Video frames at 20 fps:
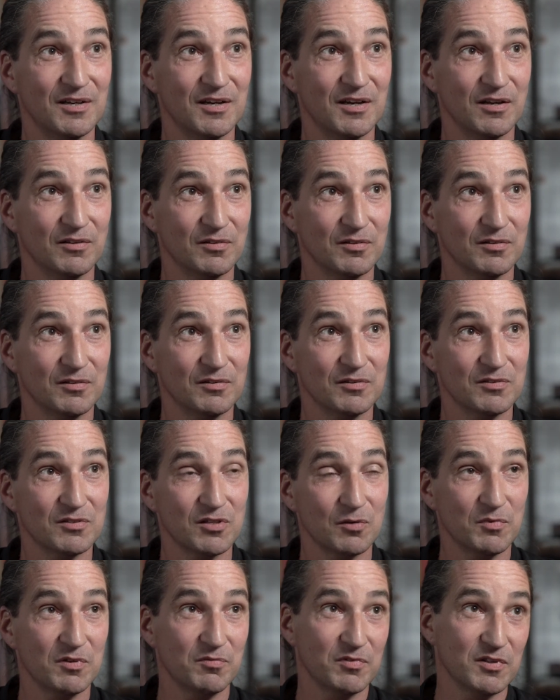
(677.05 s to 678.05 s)
And
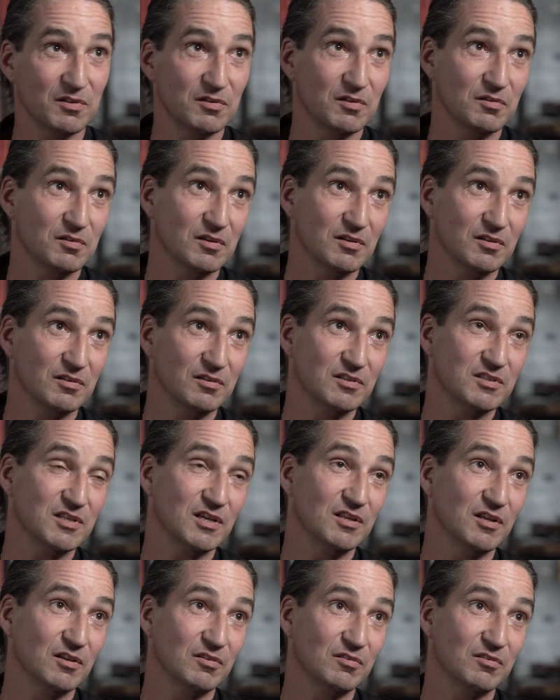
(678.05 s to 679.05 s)
some even
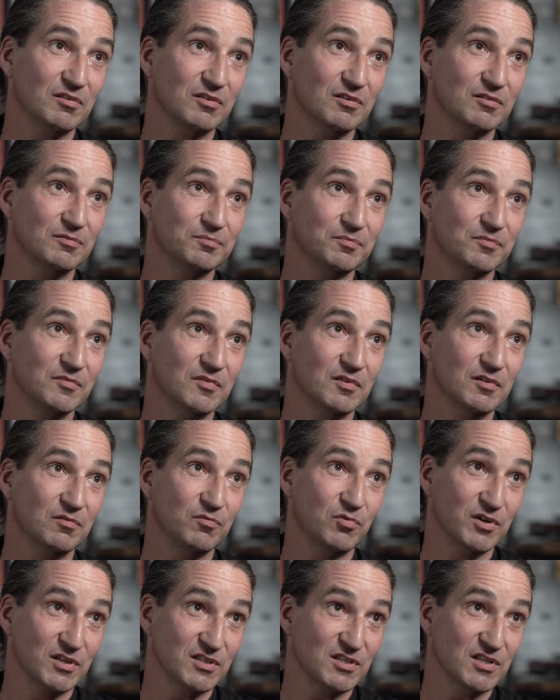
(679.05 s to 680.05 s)
say that,
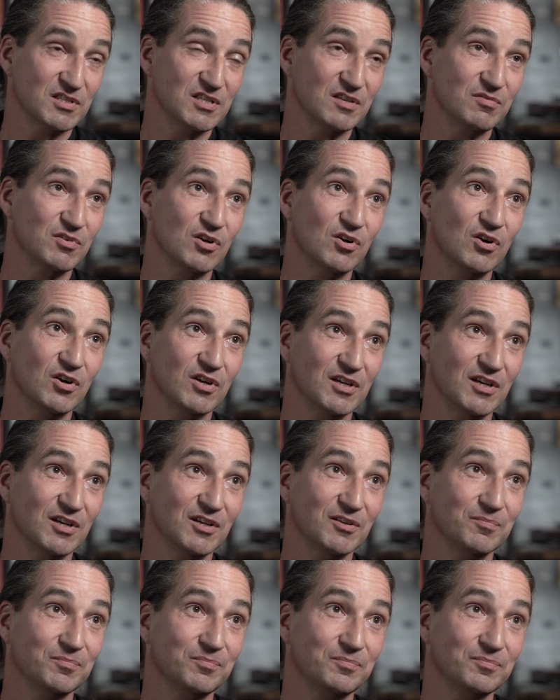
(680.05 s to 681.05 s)
for instance, Stephen
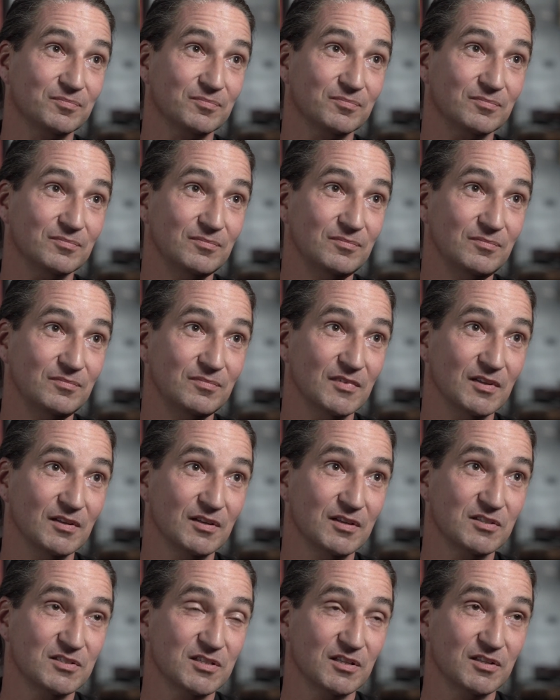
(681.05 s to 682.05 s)
Hawking,
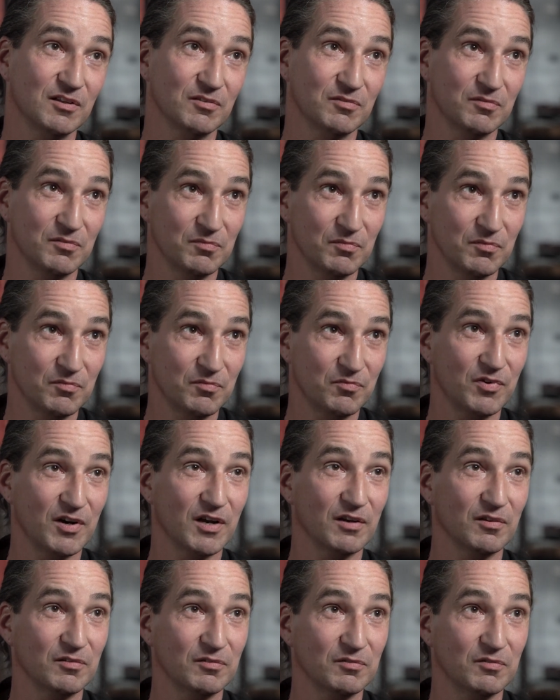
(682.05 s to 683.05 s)
he said that
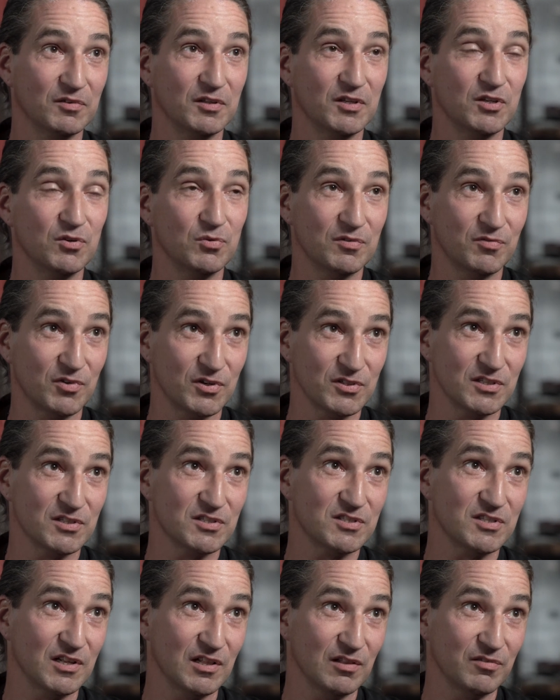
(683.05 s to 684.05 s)
the universe
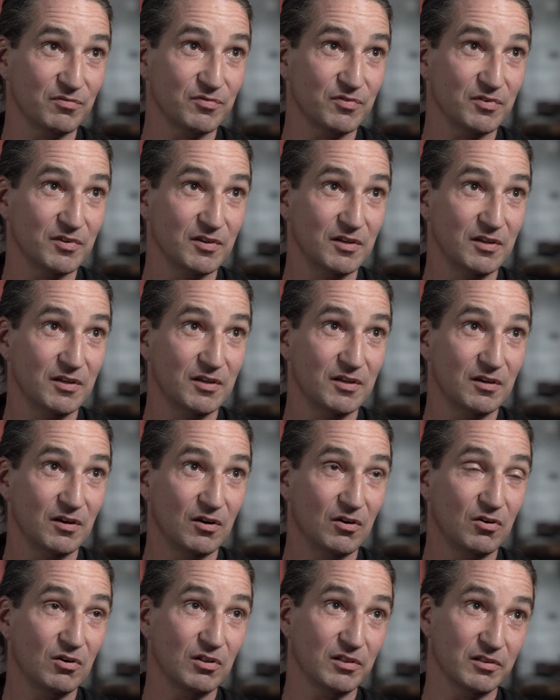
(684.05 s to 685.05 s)
itself,
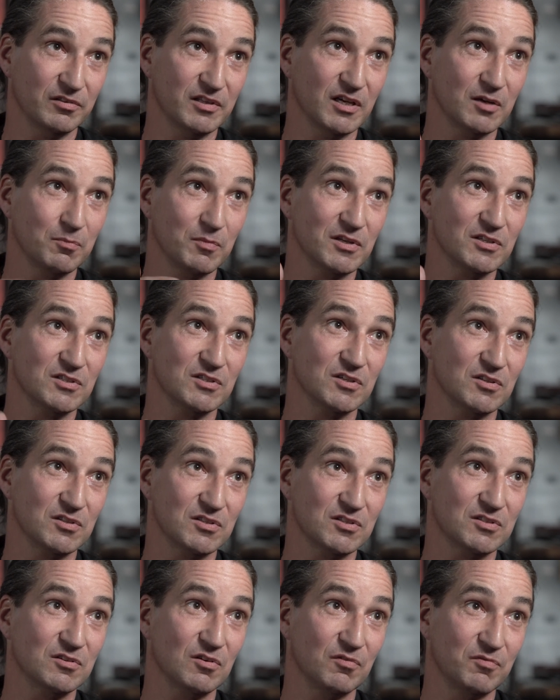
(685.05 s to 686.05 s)
all
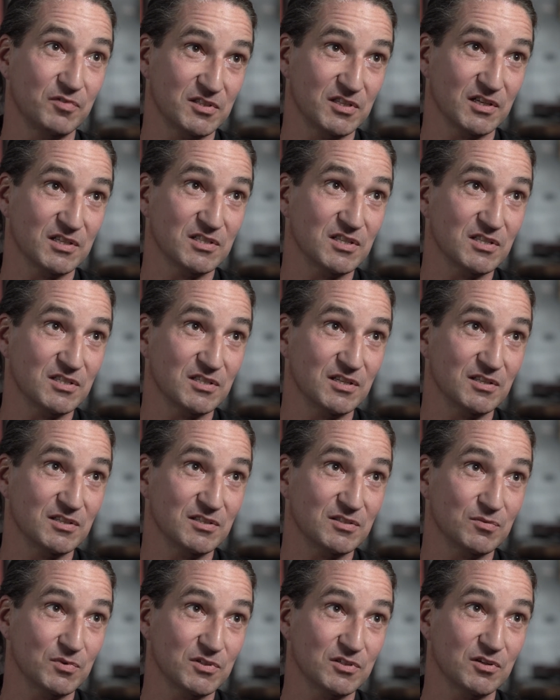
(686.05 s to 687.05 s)
dimensions of its
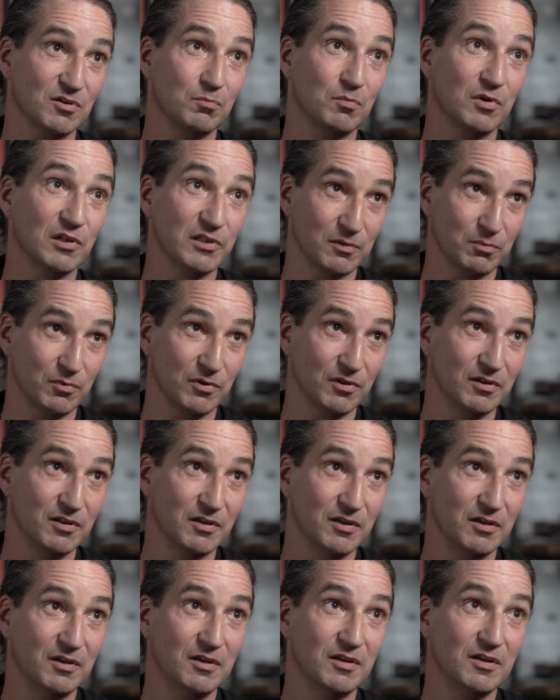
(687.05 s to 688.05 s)
existence, which are multiple,
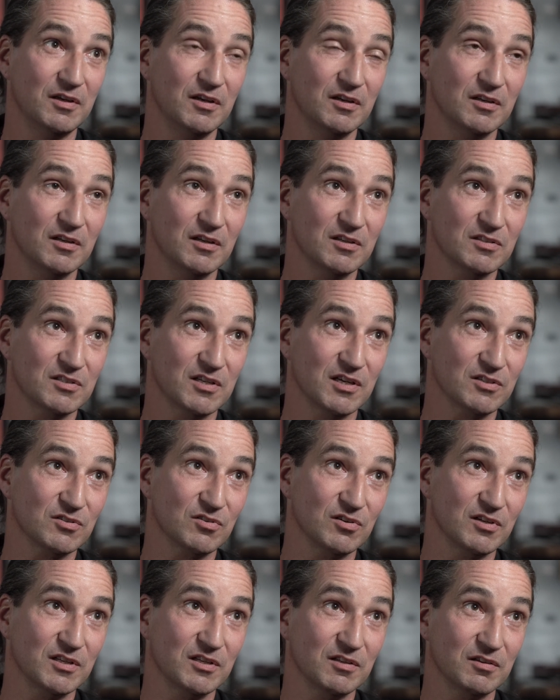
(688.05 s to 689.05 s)
is
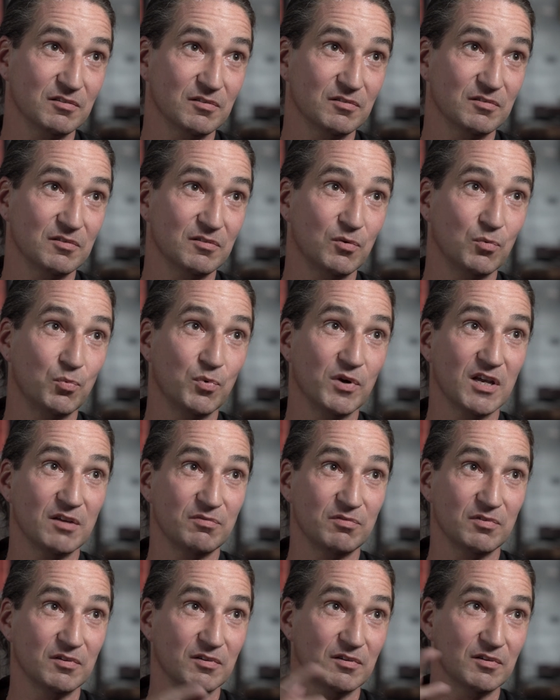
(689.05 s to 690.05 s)
actually the
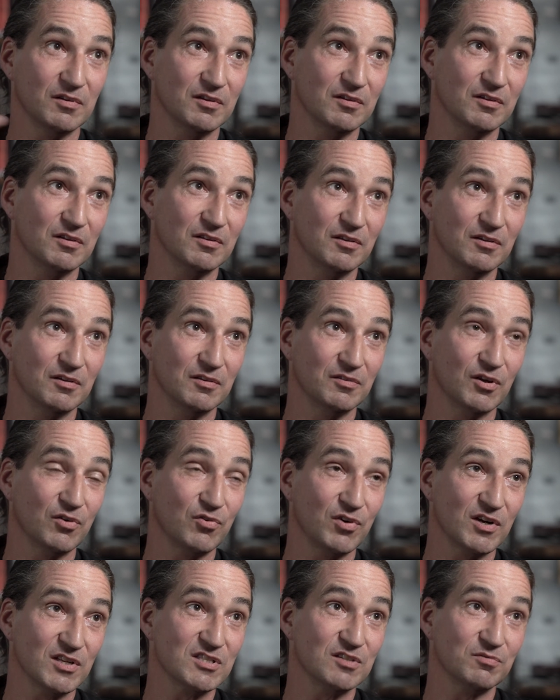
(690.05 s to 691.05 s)
wave, the
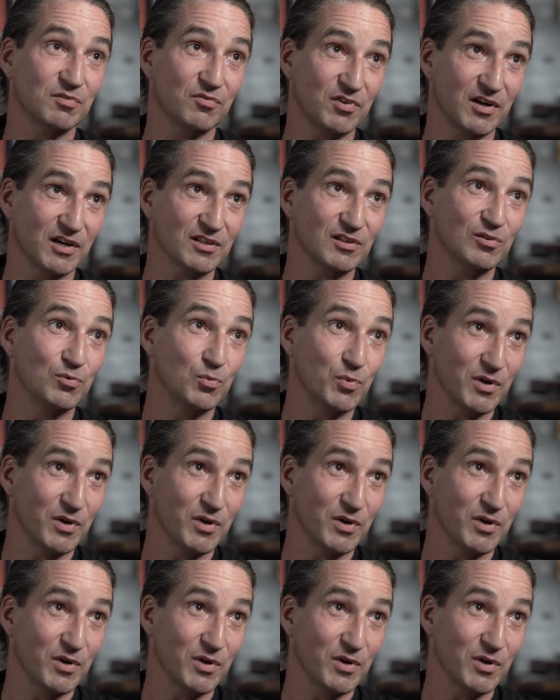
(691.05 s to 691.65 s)
crest of a fractal